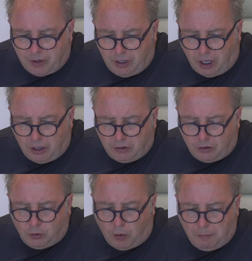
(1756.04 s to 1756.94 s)
Yeah,
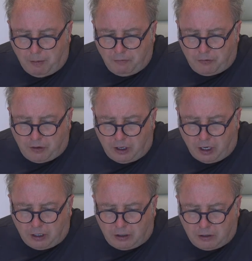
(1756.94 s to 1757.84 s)
because 1 month
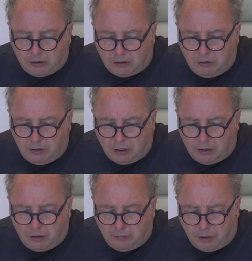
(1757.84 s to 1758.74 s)
delay could,
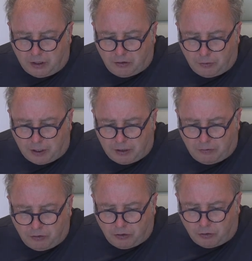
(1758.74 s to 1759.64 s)
it makes a big
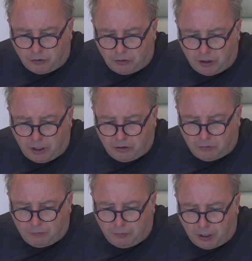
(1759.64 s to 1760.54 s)
difference across the year's
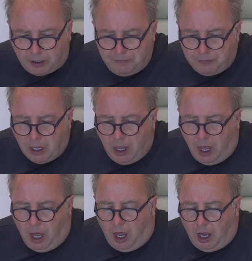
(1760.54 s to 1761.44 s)
money.
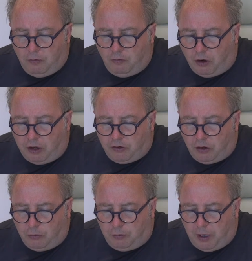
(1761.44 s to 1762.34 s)
Right,
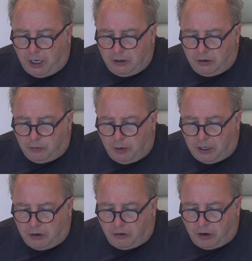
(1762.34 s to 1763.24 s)
so Ben's made
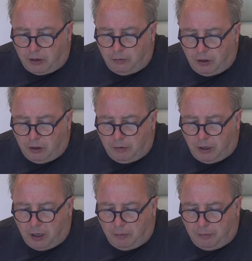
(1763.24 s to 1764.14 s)
a statement.
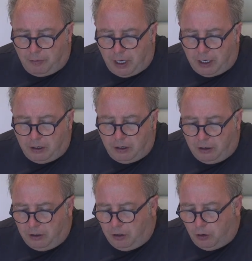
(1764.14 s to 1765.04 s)
Ben,
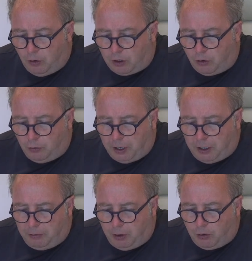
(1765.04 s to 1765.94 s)
who I call Ben
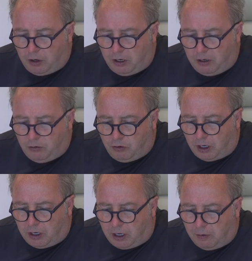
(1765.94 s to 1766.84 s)
the Builder, who's
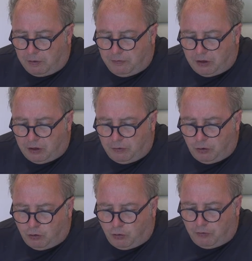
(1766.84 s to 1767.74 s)
done a couple of
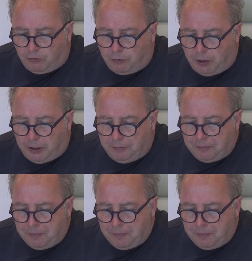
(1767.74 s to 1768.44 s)
interviews with me